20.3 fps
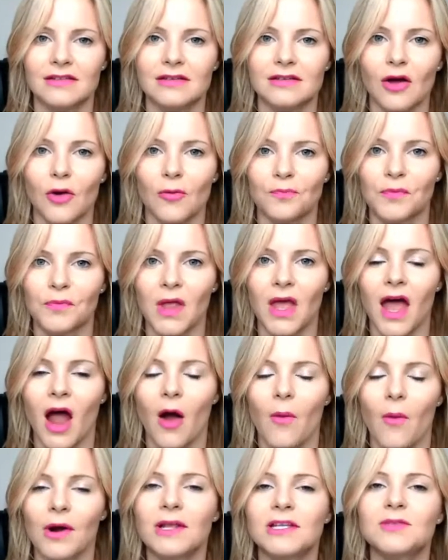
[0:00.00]
So
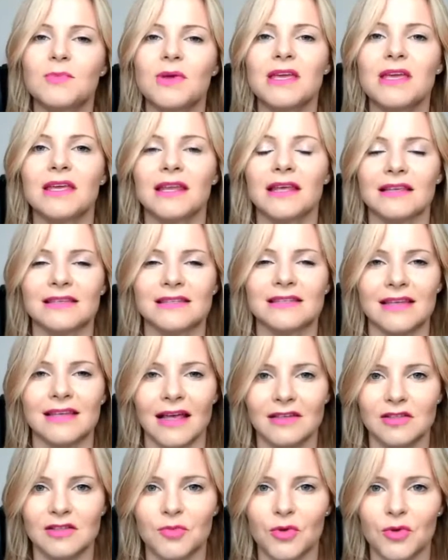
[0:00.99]
I wanted to make it
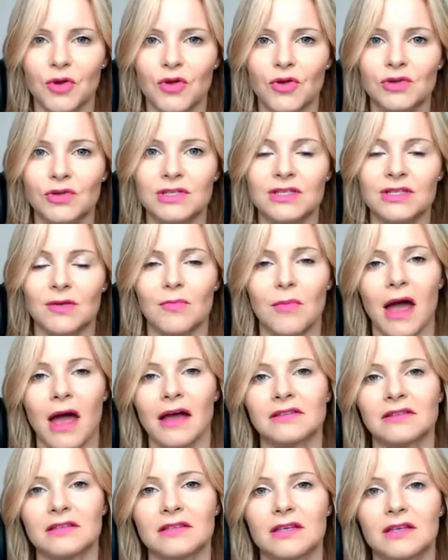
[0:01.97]
accessible to the
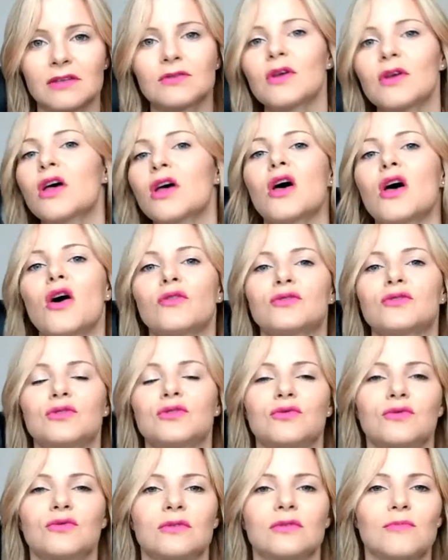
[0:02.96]
masses,
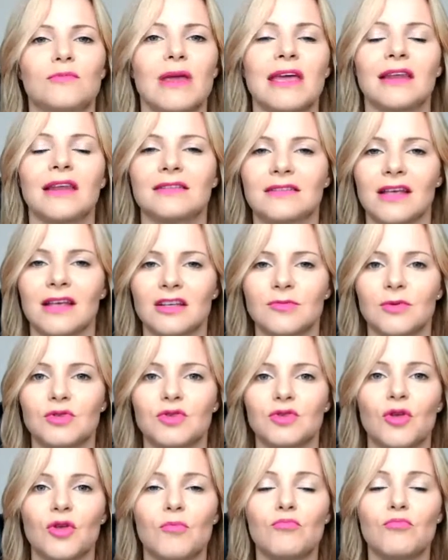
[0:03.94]
to make it accessible
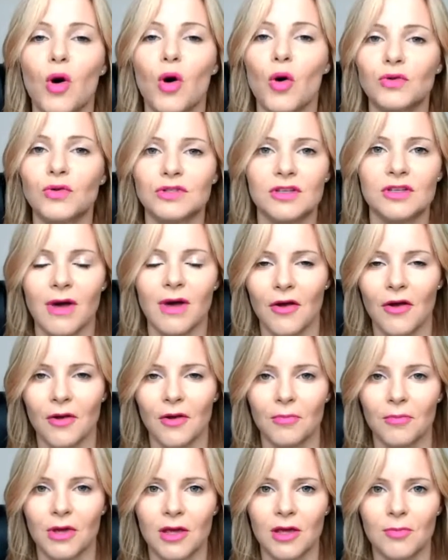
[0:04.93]
to the most amount
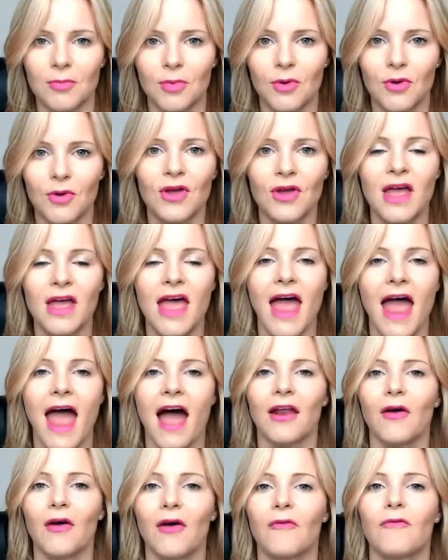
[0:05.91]
of people
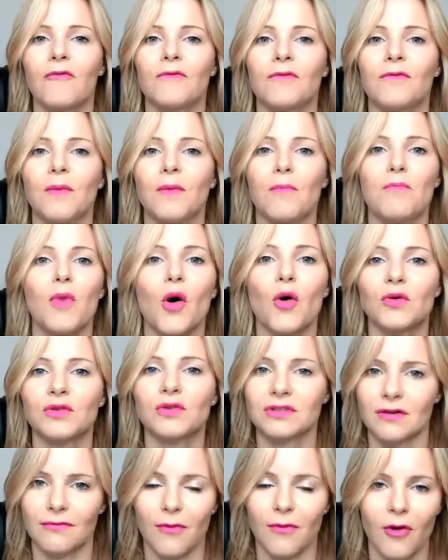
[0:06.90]
at a, the
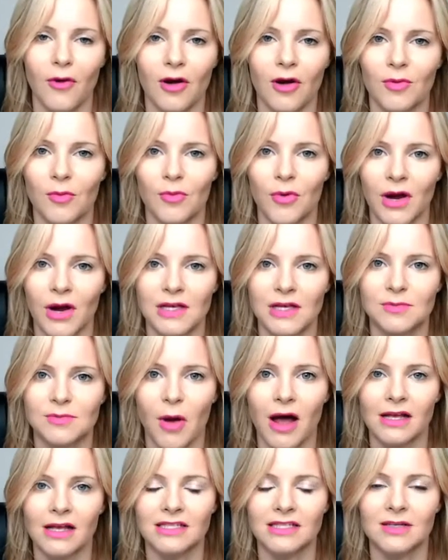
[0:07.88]
most affordable price
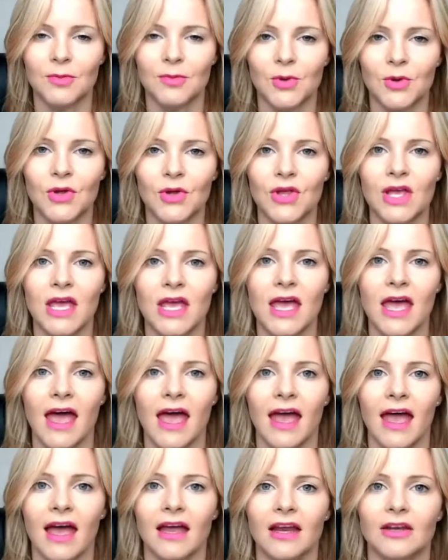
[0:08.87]
possible,
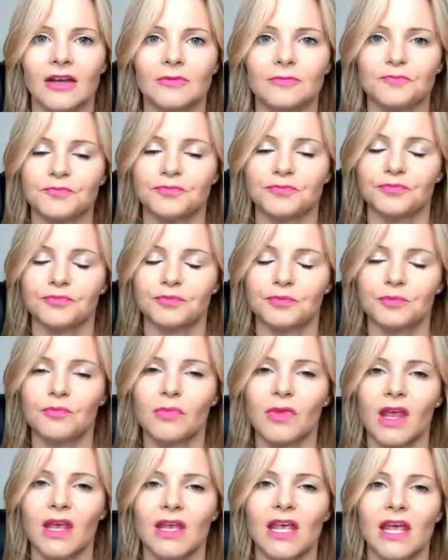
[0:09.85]
and
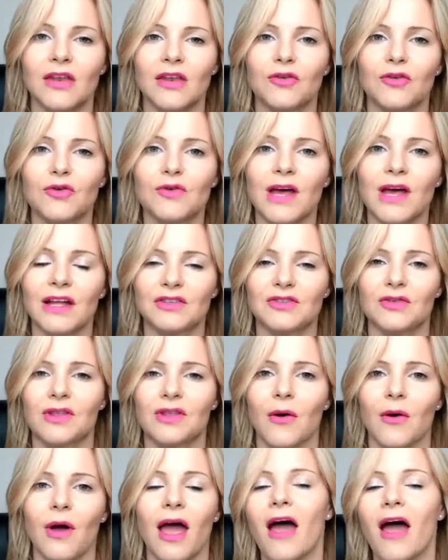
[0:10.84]
and do that so
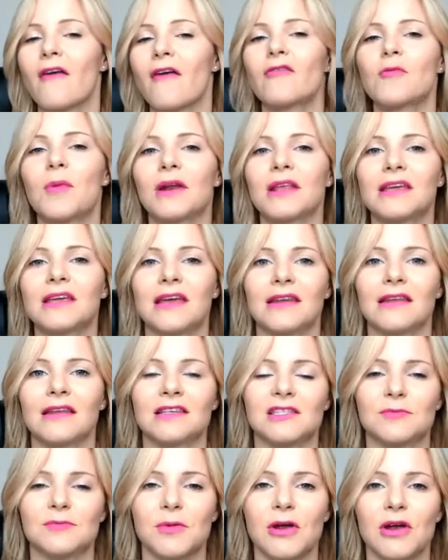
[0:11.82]
that everybody can
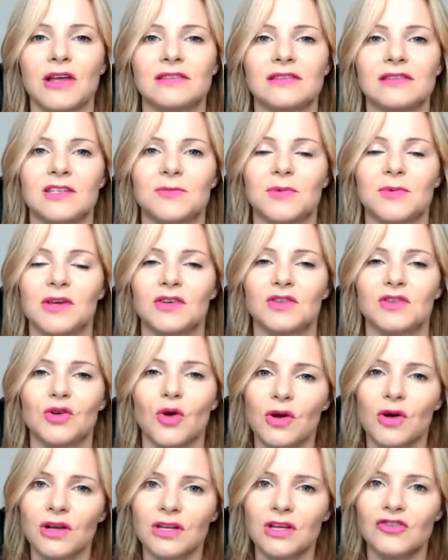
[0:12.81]
experience this because
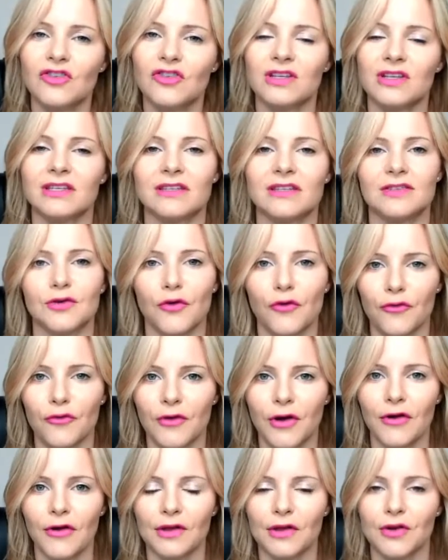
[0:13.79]
yoga nidra is still
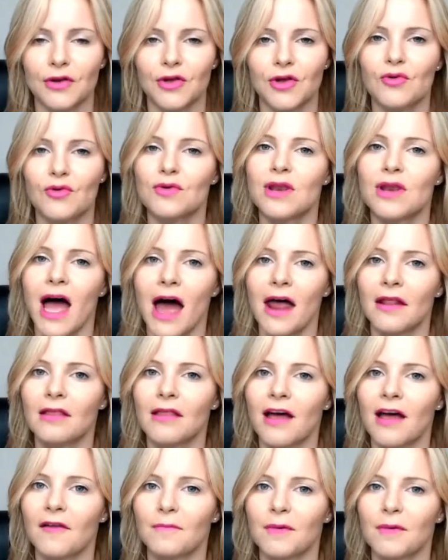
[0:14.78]
fairly new not a
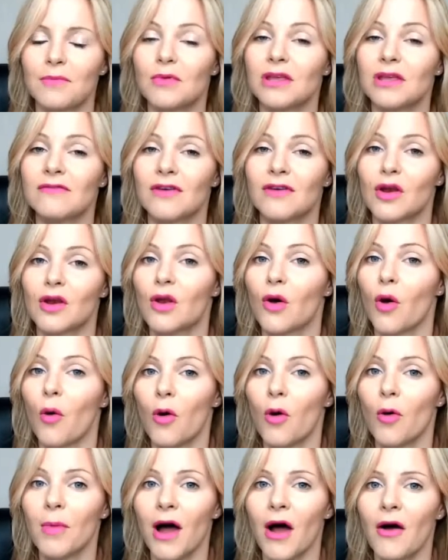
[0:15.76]
lot of people even
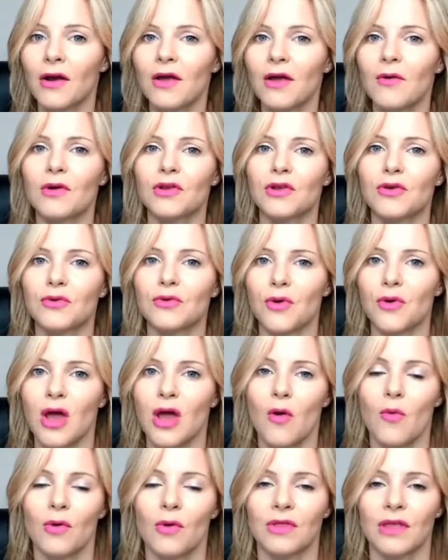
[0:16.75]
know about it when you
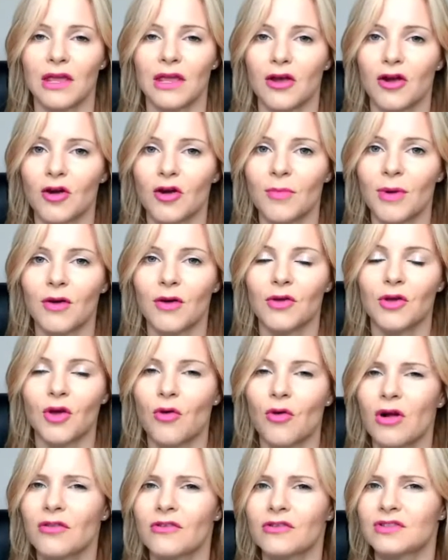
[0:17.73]
when they hear about
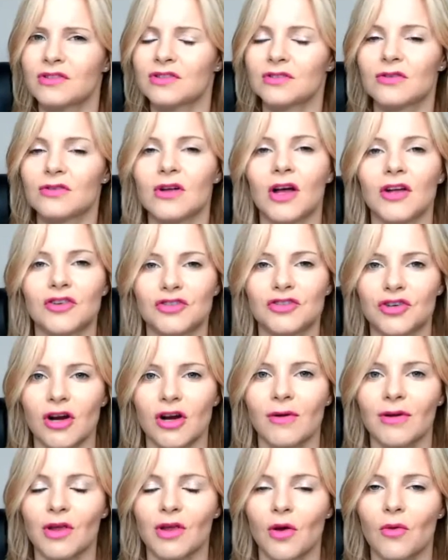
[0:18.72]
yoga they're still
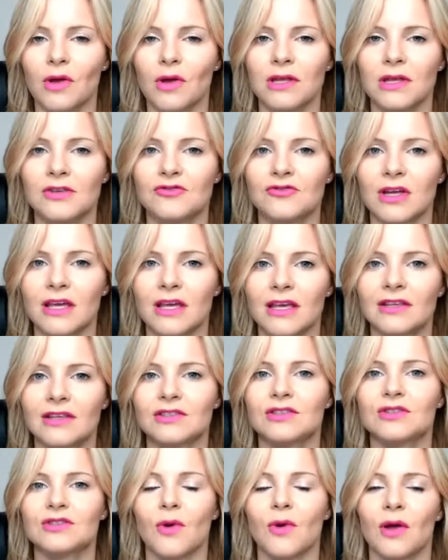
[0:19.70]
unsure what yoga nidra
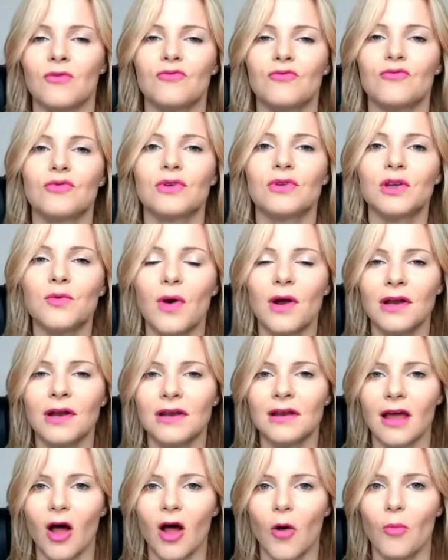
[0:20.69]
is so i really
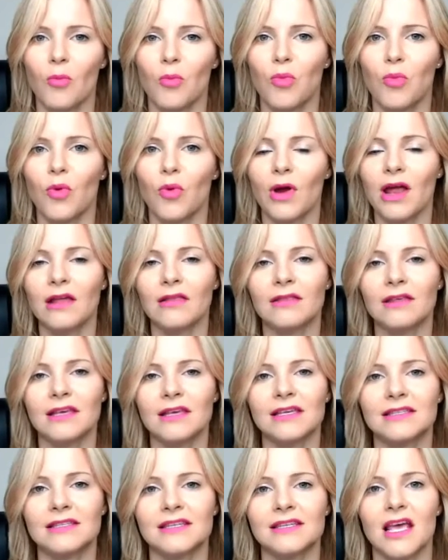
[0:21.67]
wanted to help bring
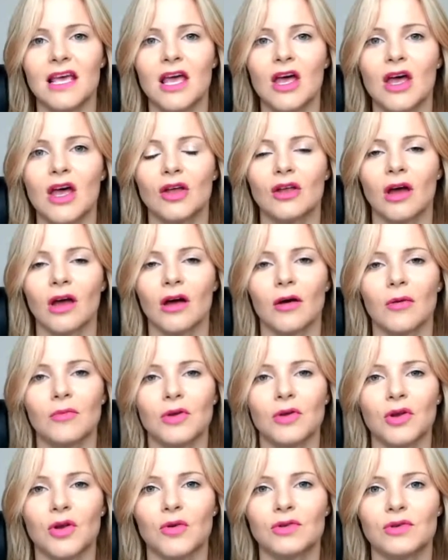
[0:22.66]
this
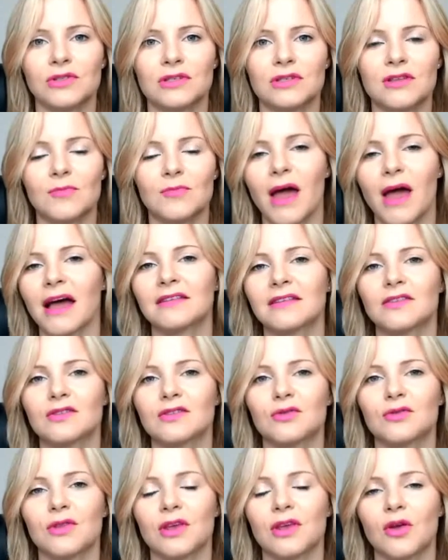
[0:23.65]
um, you know, to the
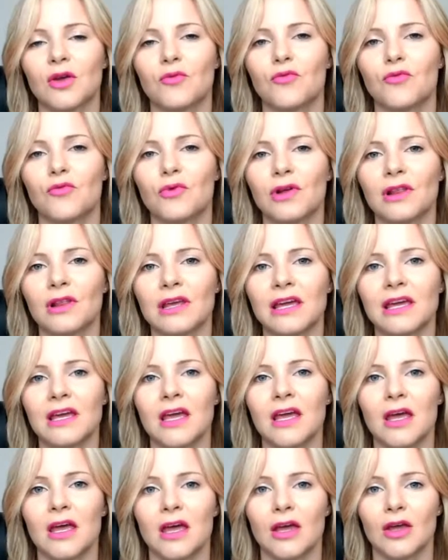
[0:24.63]
masses so they could
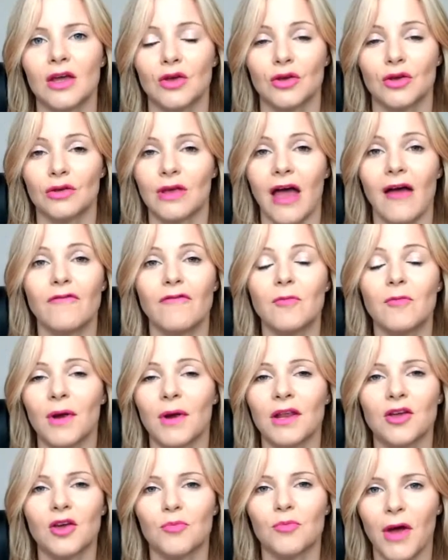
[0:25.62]
really,
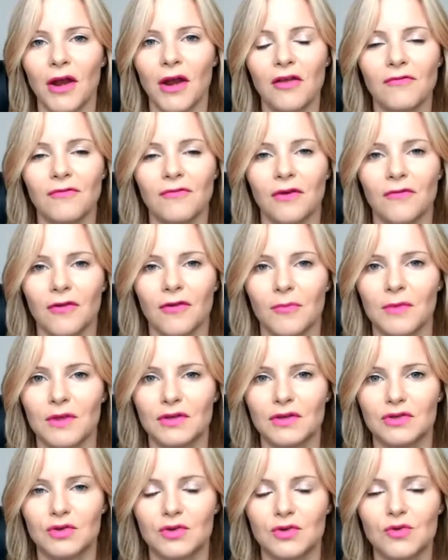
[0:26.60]
everybody could benefit from
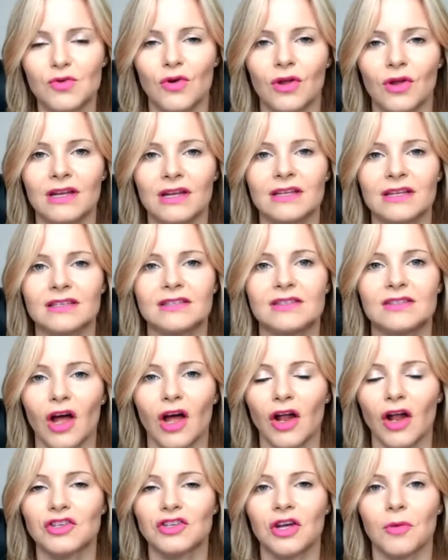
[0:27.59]
this tool. It is
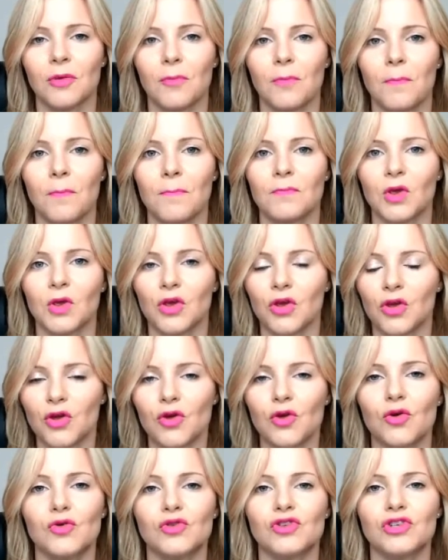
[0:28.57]
such a
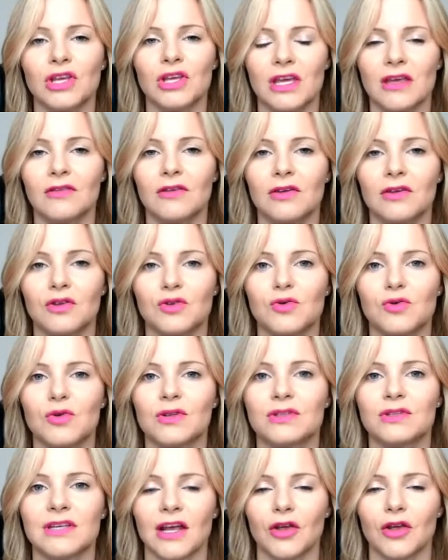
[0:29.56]
huge healing
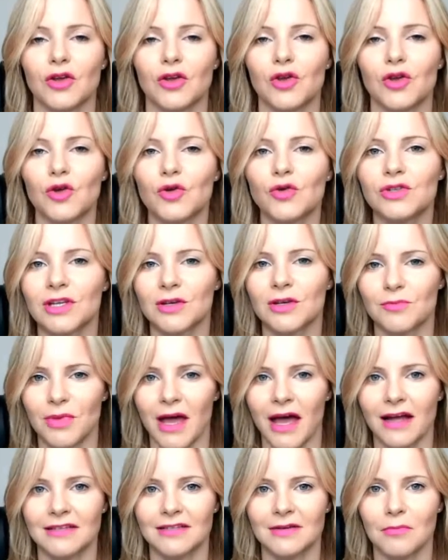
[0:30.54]
tool. It's had a huge
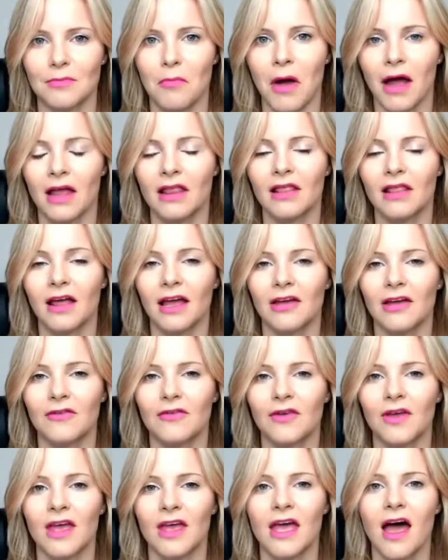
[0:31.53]
impact in my
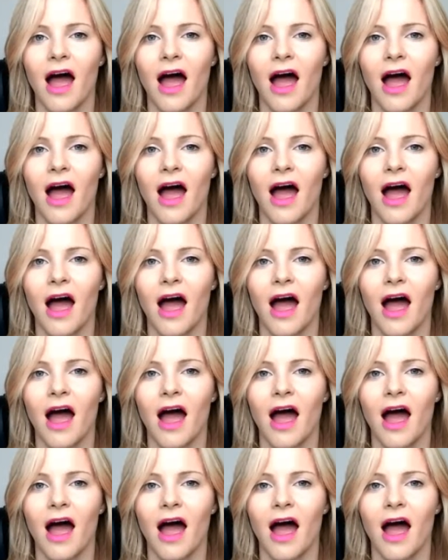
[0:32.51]
life.